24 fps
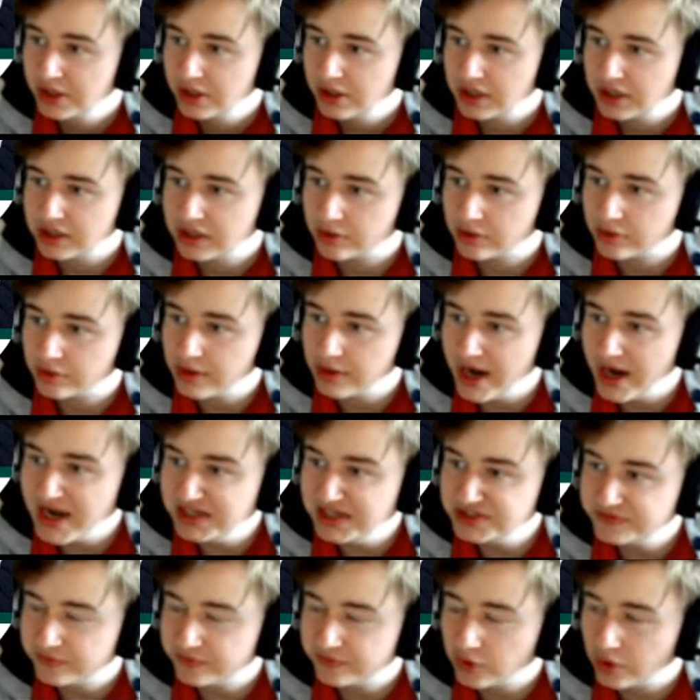
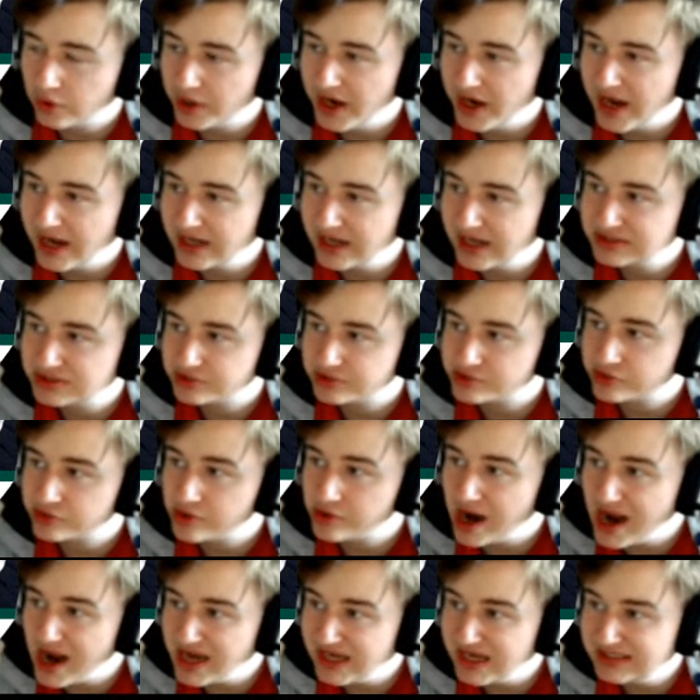Great forehand
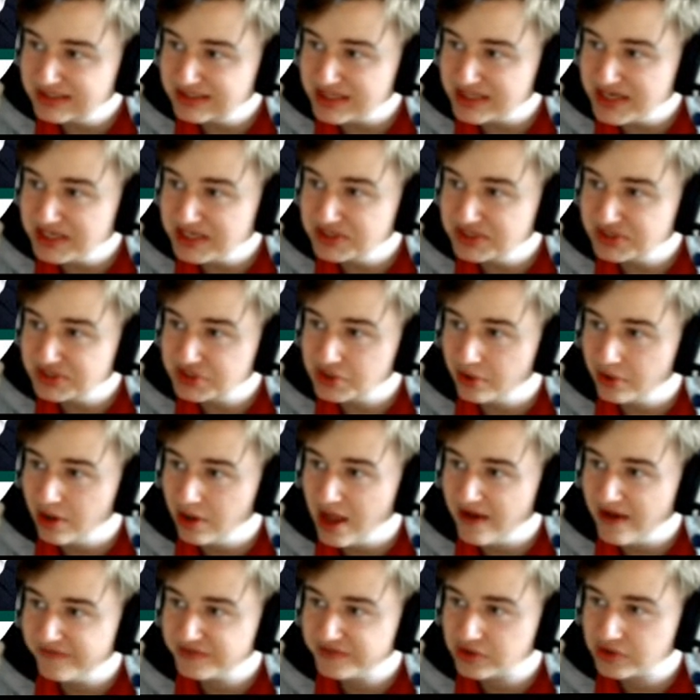right into
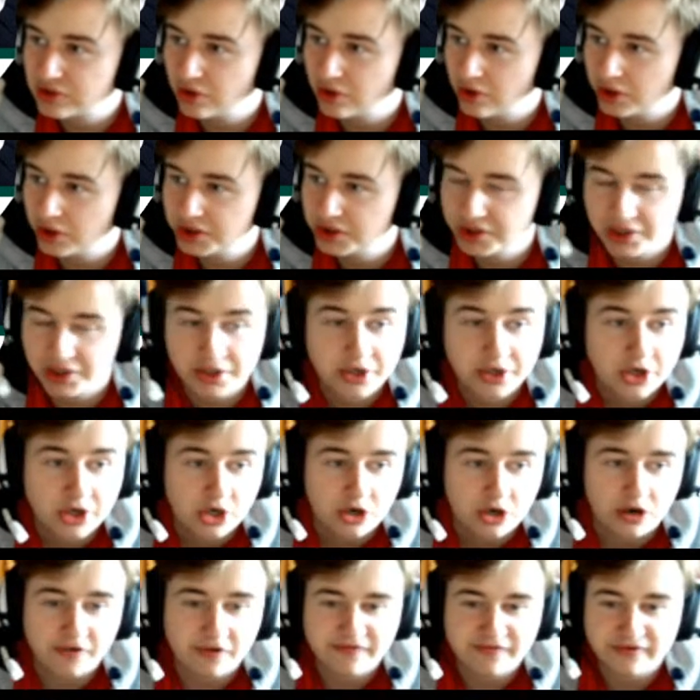left corner
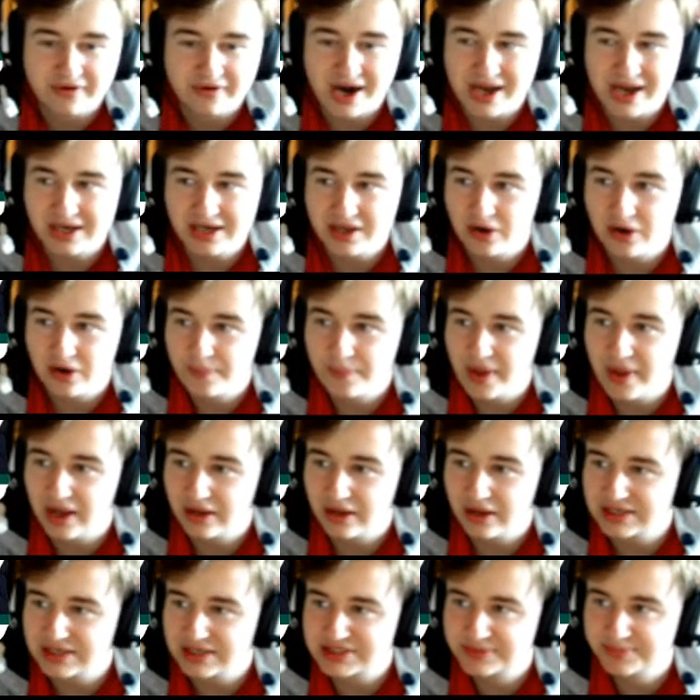of Reilly
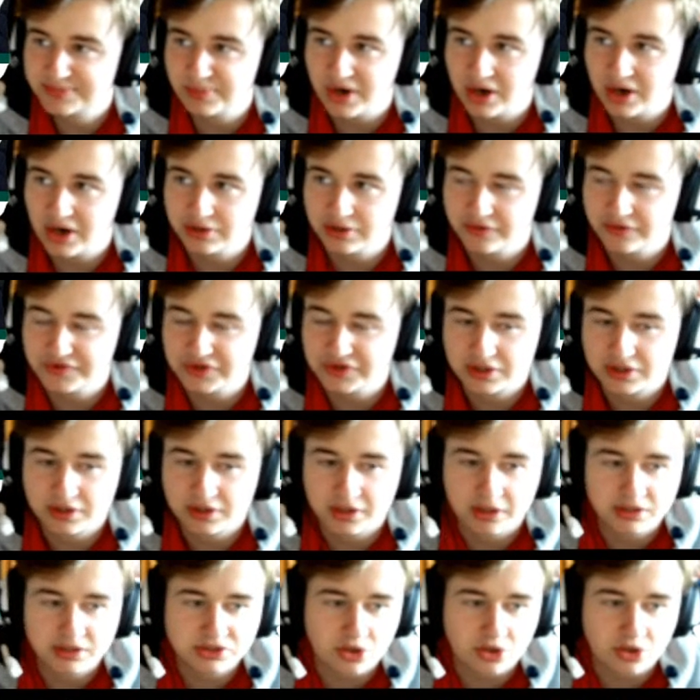Opelka's part of the
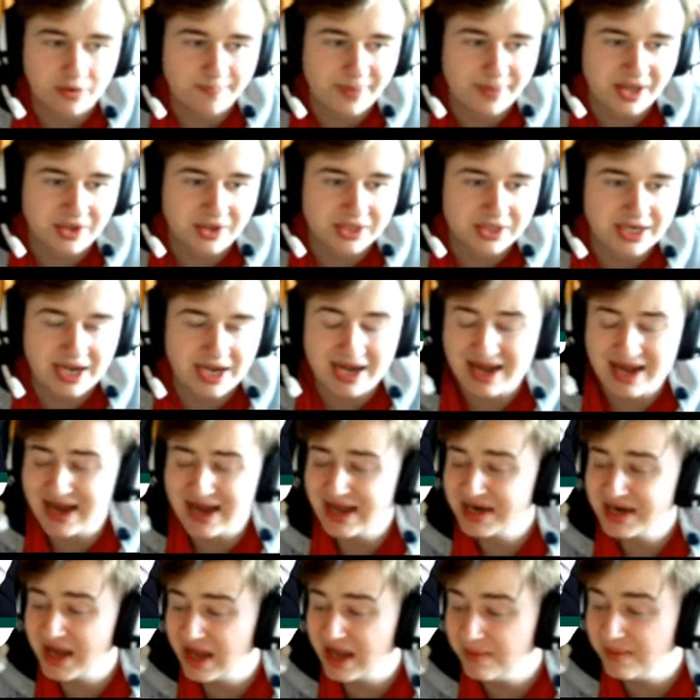court. Opelka
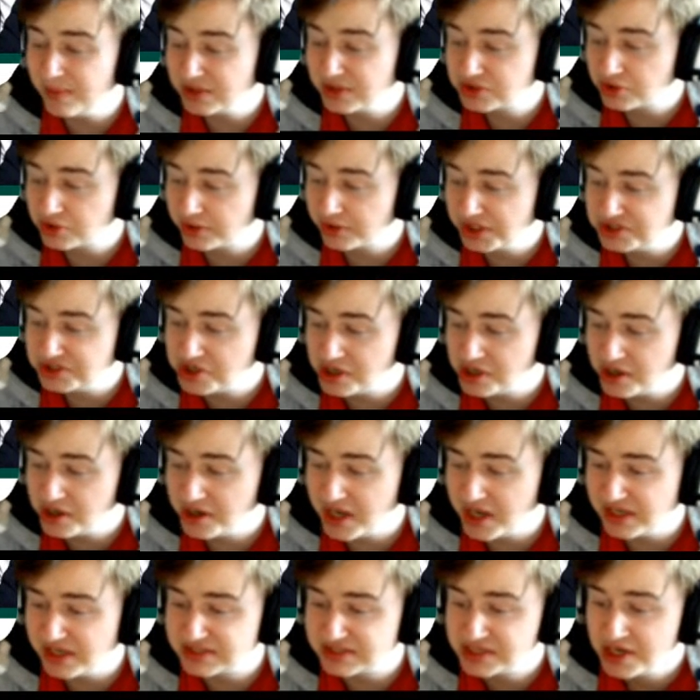unable to return
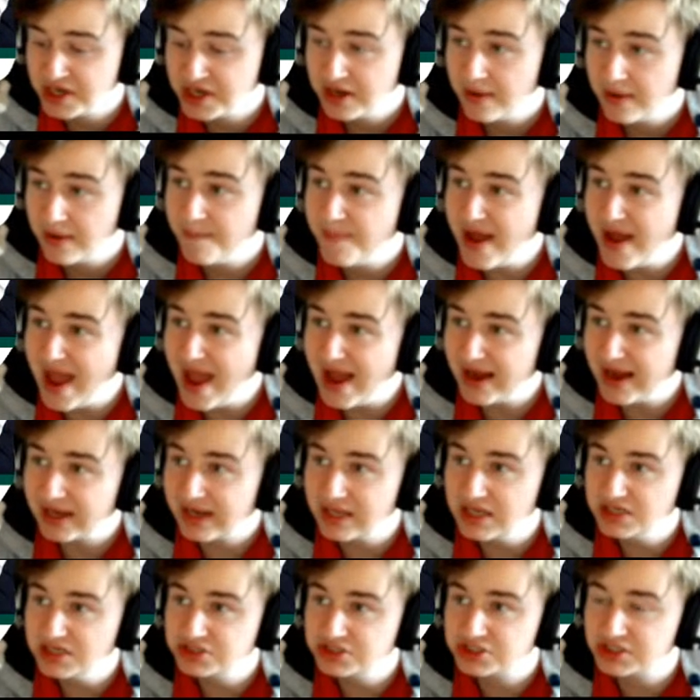it back.
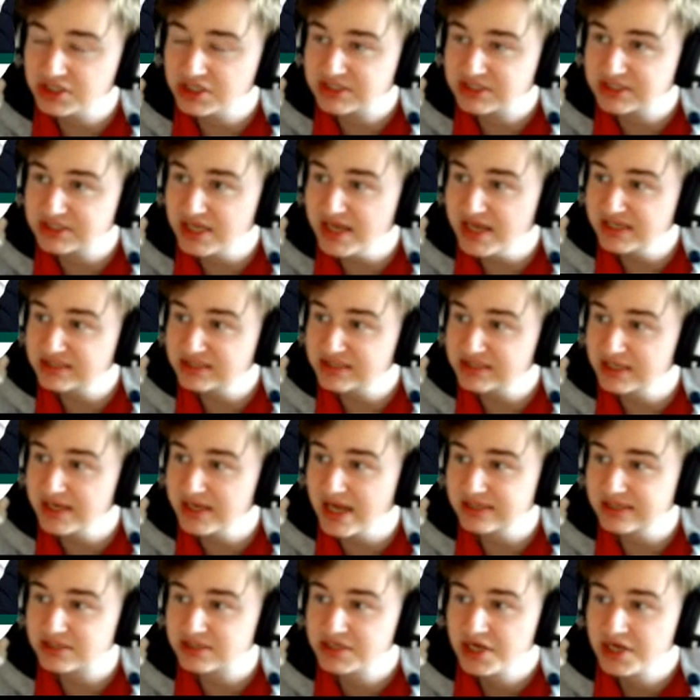He just hit the
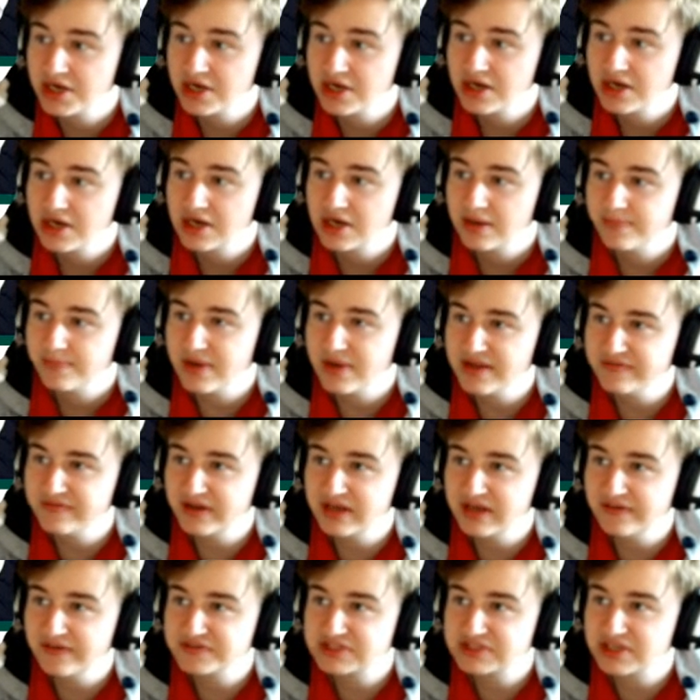net.
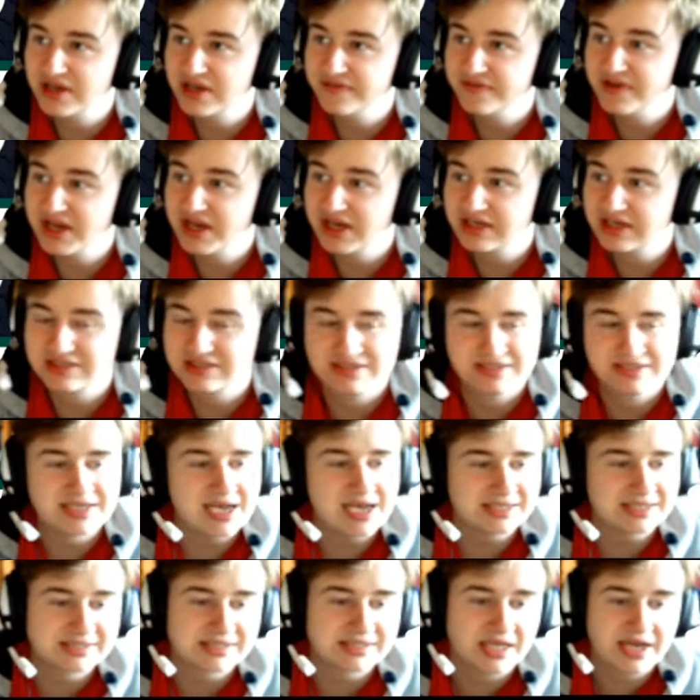Medvedev serving.
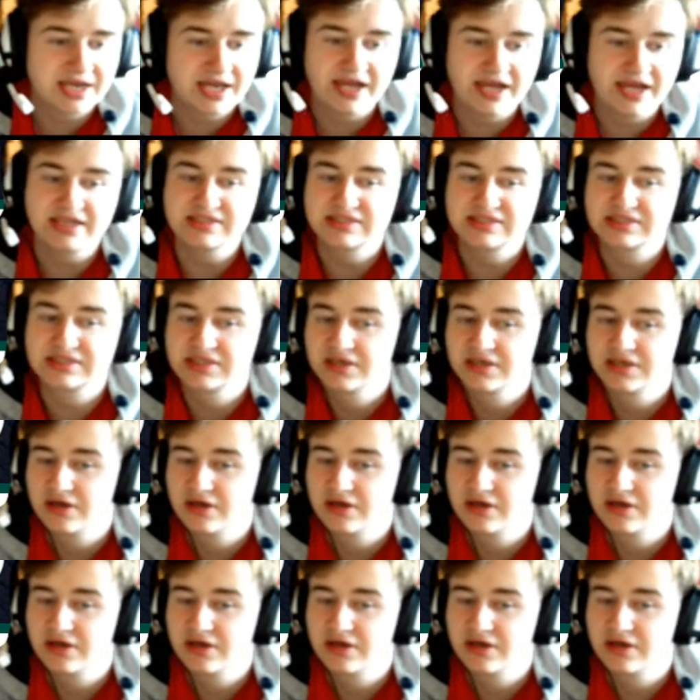That's an ace.